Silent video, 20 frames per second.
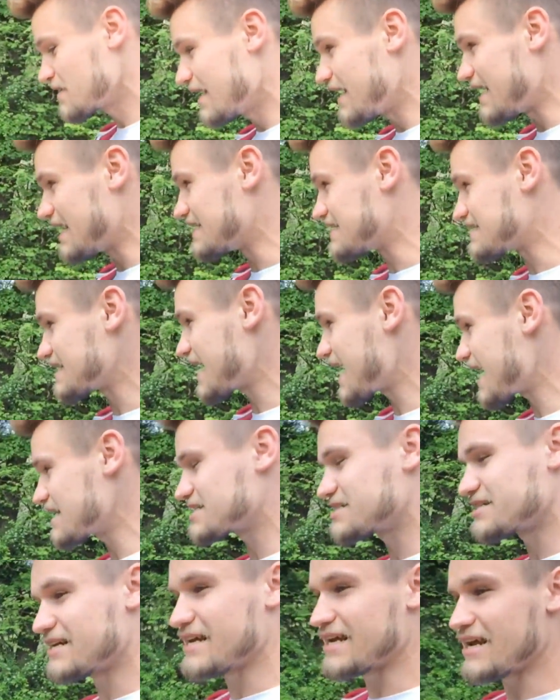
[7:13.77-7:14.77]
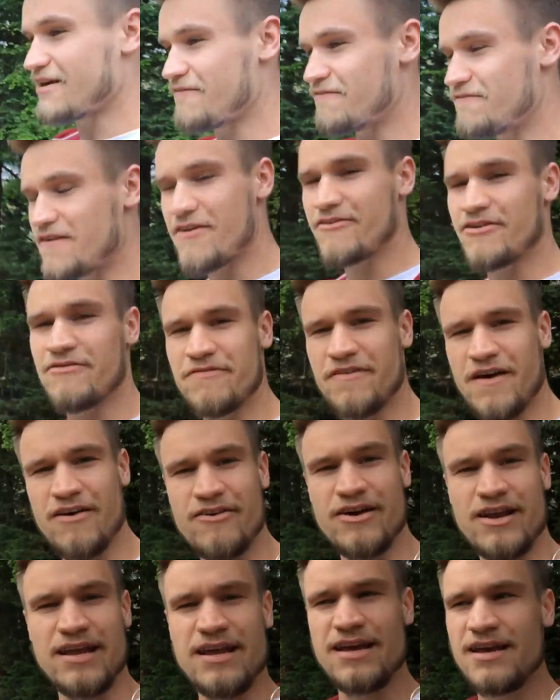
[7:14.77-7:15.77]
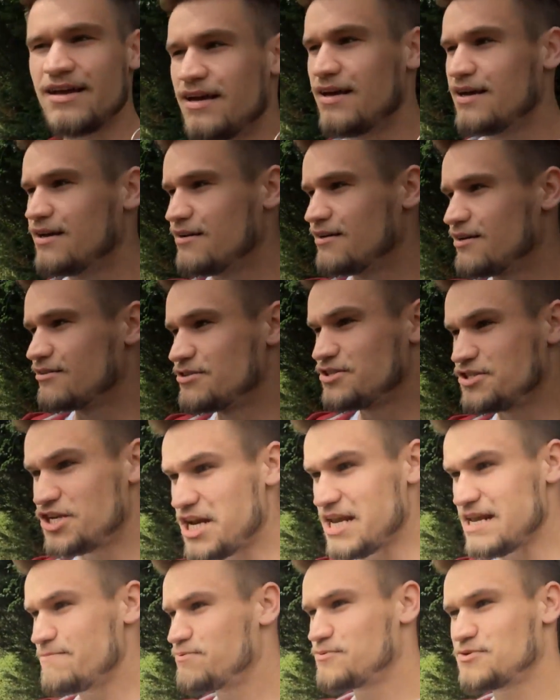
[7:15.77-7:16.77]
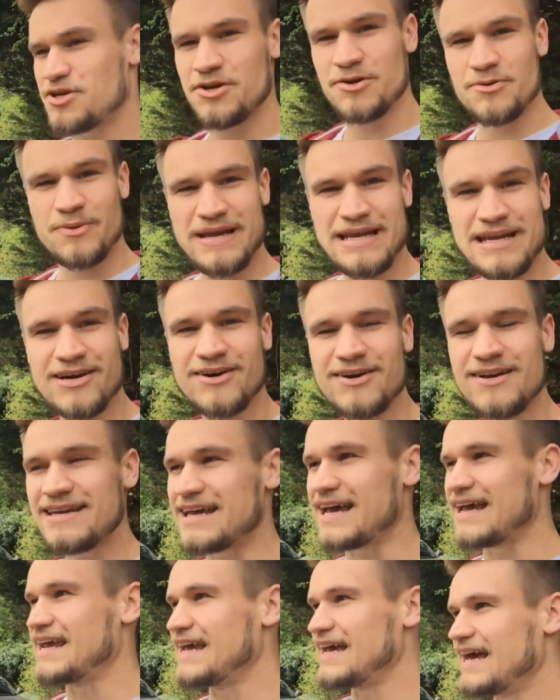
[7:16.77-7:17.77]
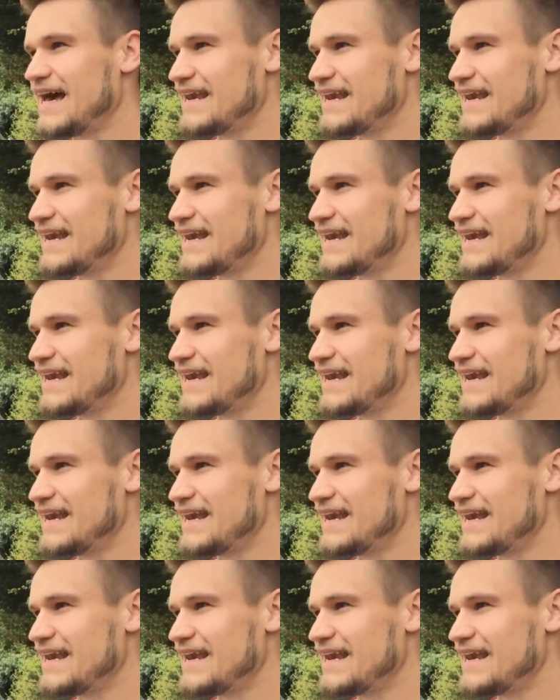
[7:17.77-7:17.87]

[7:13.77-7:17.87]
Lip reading: is actually a very, very cheap 2-week holiday.